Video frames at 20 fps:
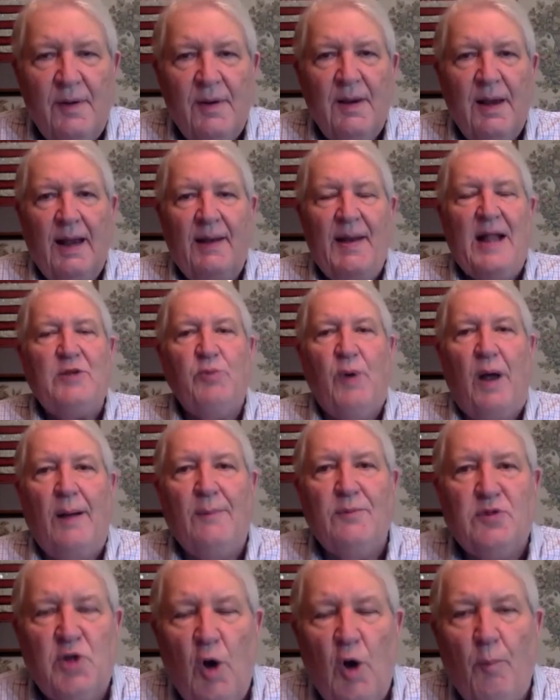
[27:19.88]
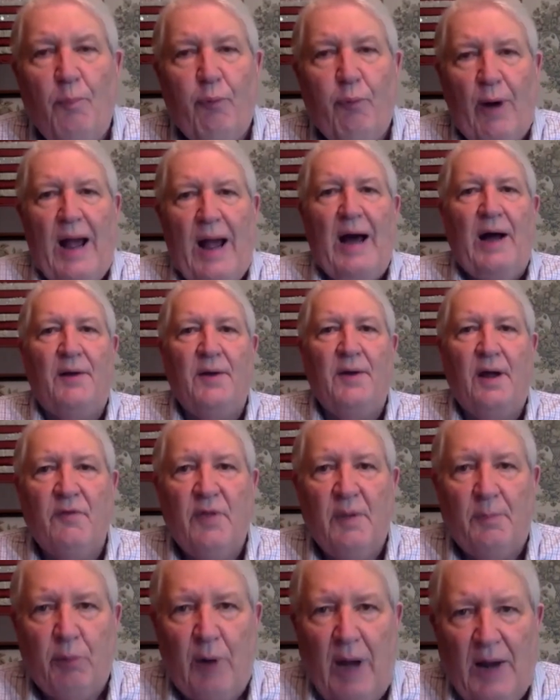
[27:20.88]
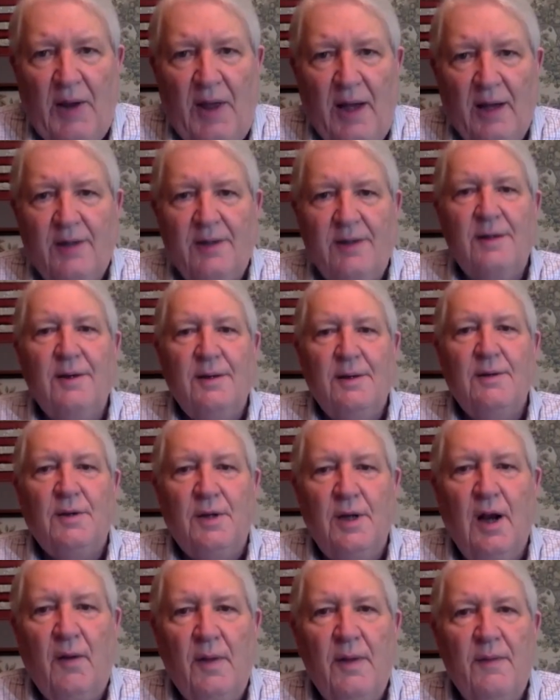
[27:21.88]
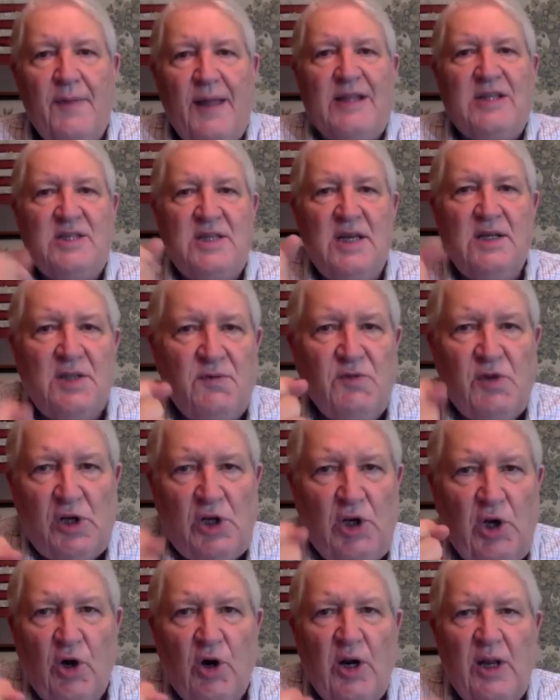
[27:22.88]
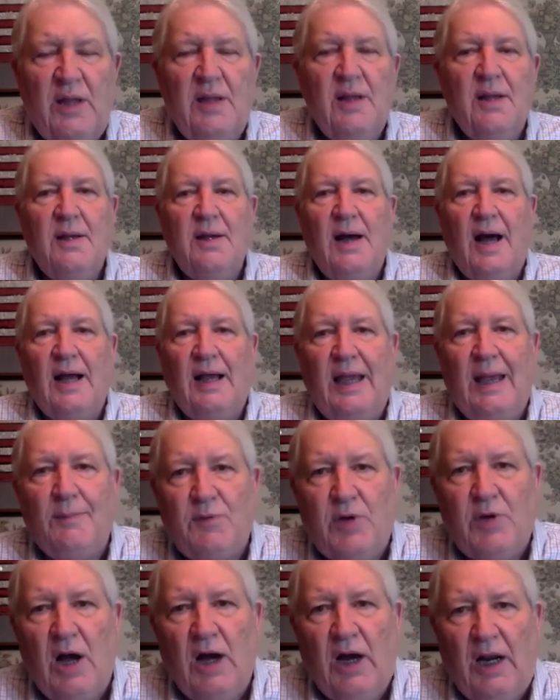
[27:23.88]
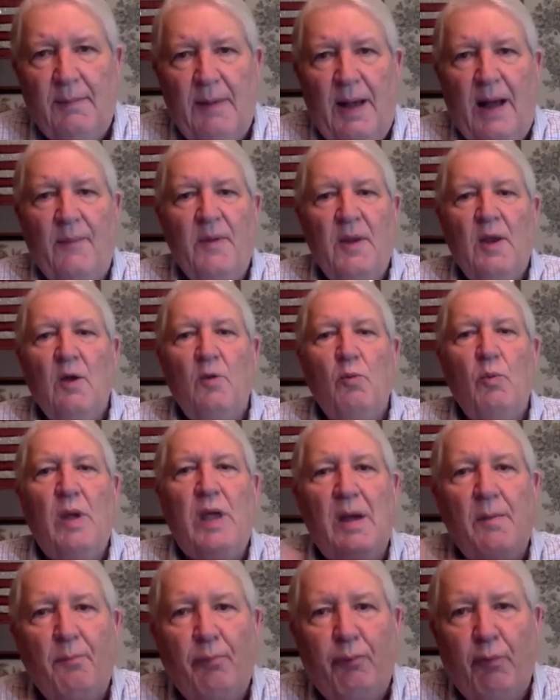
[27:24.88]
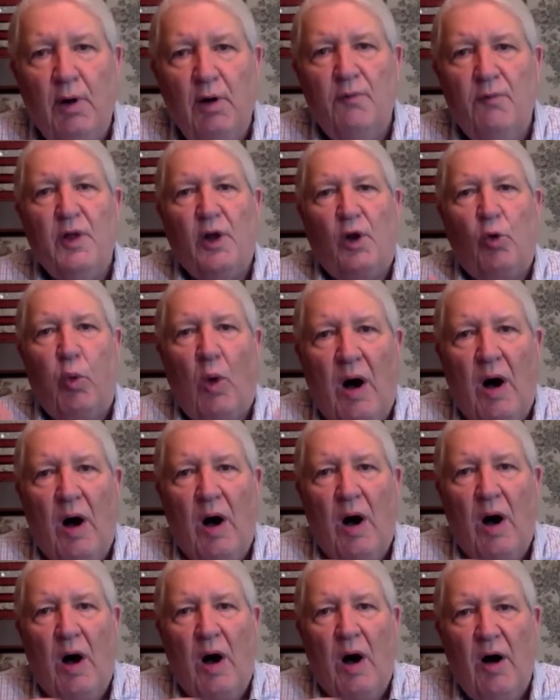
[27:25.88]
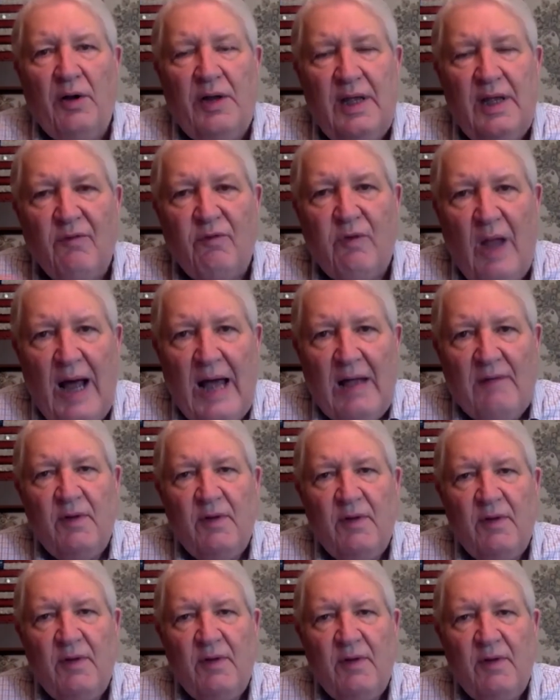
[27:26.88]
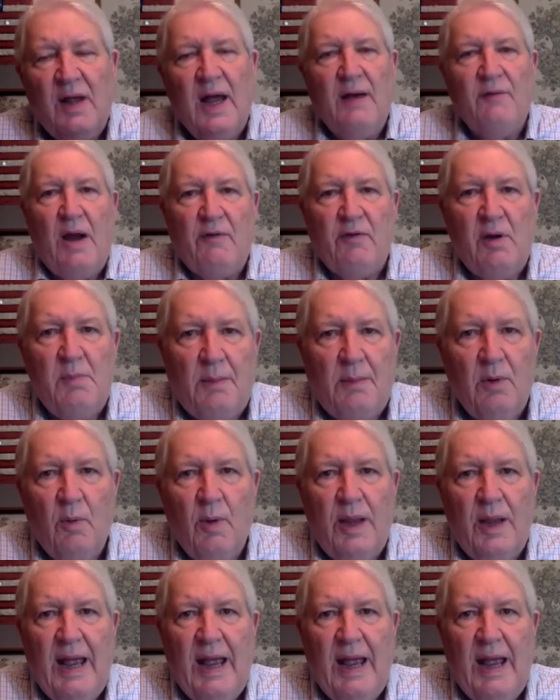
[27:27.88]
And that's why I'm so proud of the product. You know, mm-hmm. that sense of security I keep talking about. We improve the quality of life of every member we have.